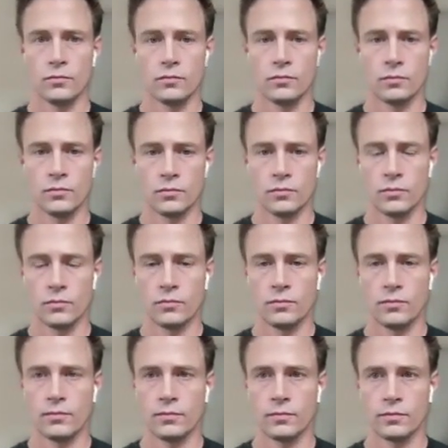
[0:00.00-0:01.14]

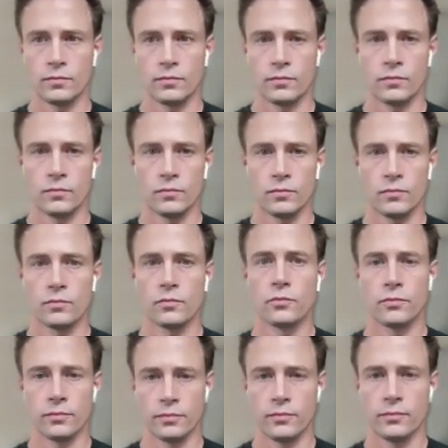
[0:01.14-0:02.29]

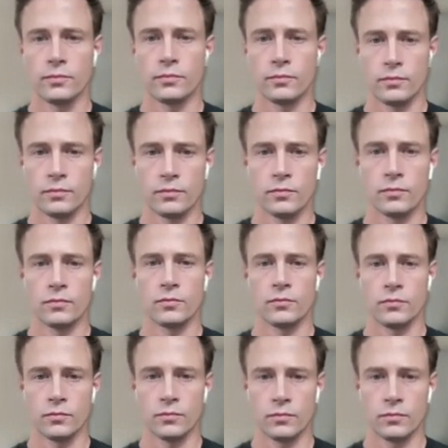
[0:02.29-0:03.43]

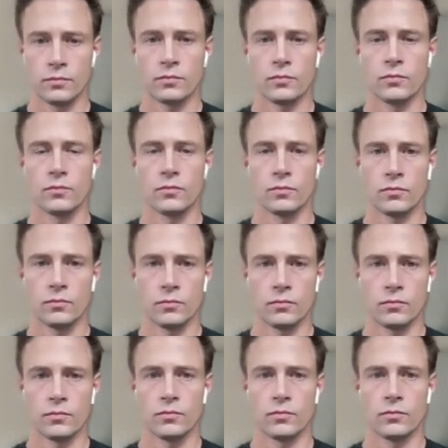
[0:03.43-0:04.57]

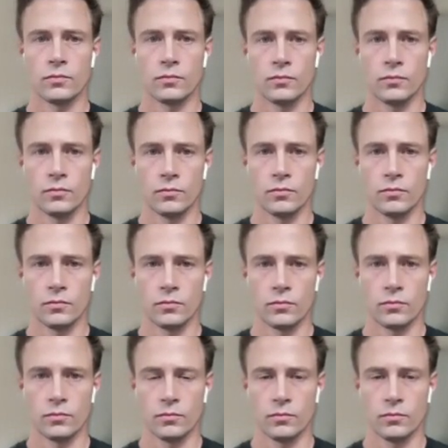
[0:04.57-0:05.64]
The person shown says nothing.